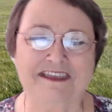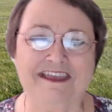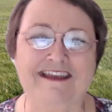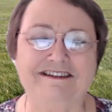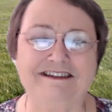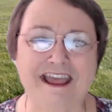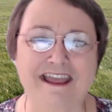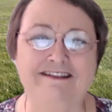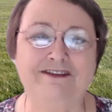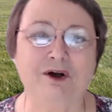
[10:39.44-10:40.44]
It
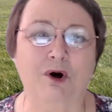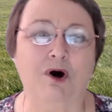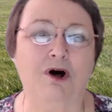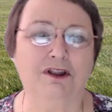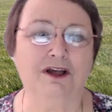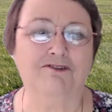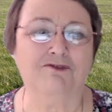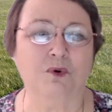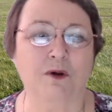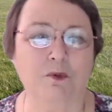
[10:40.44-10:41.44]
takes all of
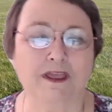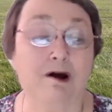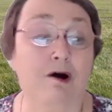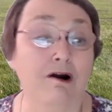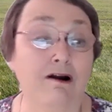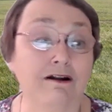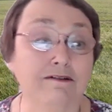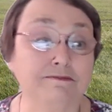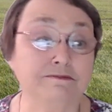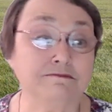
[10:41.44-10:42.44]
what we are,
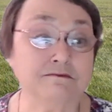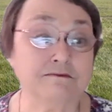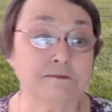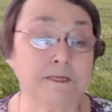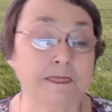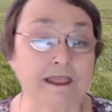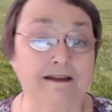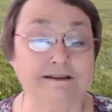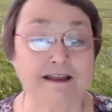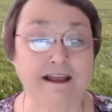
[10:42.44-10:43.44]

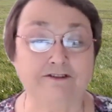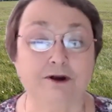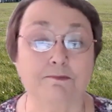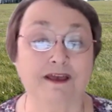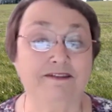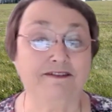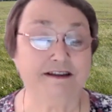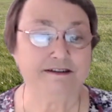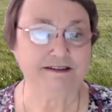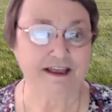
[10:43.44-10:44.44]
it takes our best
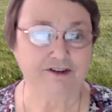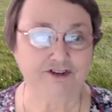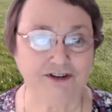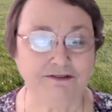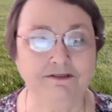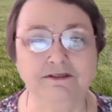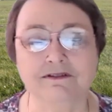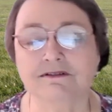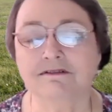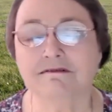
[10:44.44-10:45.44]
intentions,
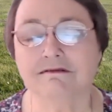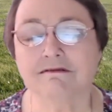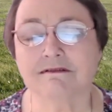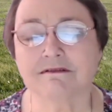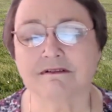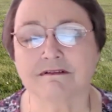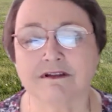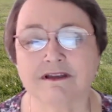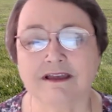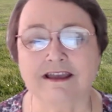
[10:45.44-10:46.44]

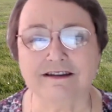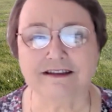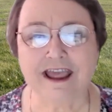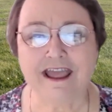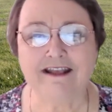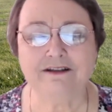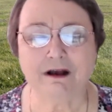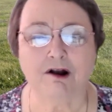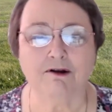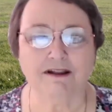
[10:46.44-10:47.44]
it takes
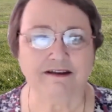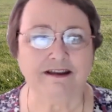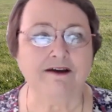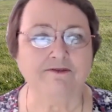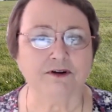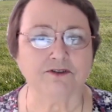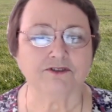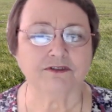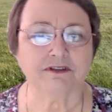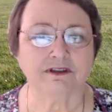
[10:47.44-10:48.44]
our
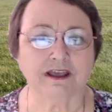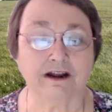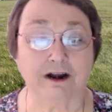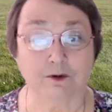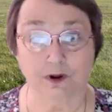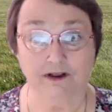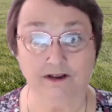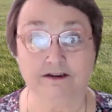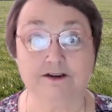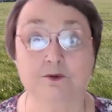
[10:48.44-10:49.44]
endeavors and our
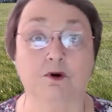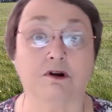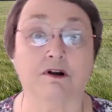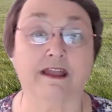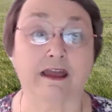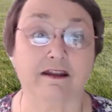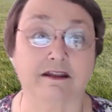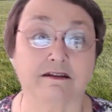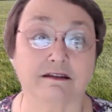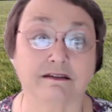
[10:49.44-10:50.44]
willing to work at it.